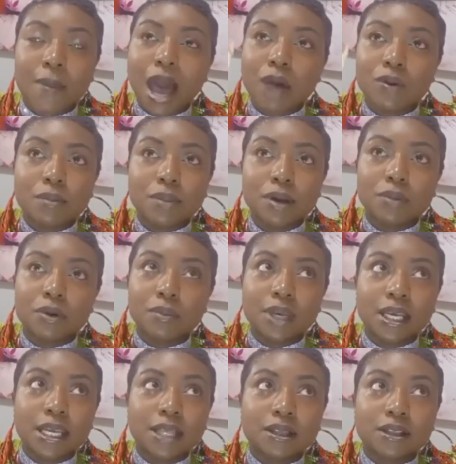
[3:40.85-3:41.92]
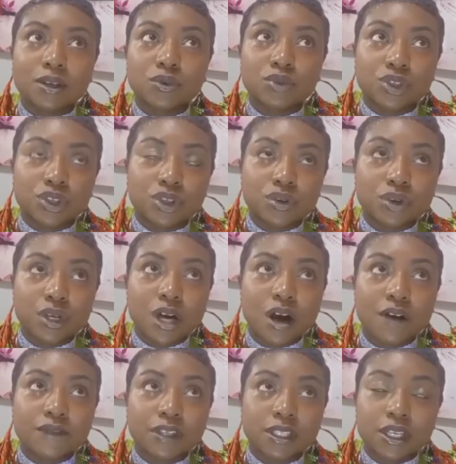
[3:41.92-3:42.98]
i remember being at the social security
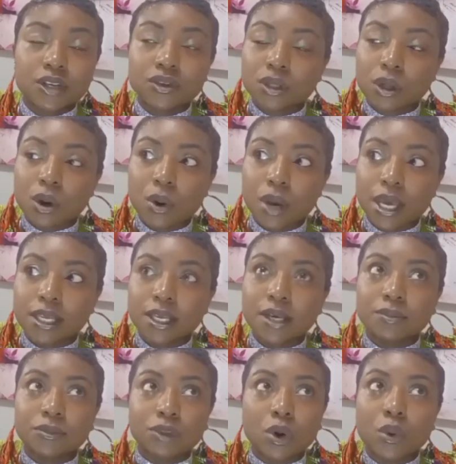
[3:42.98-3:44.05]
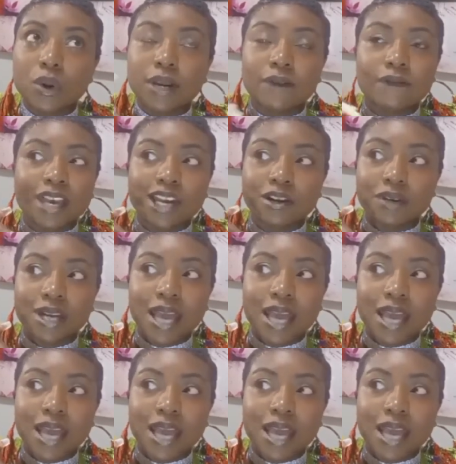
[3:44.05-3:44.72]
office years ago and them throwing a veteran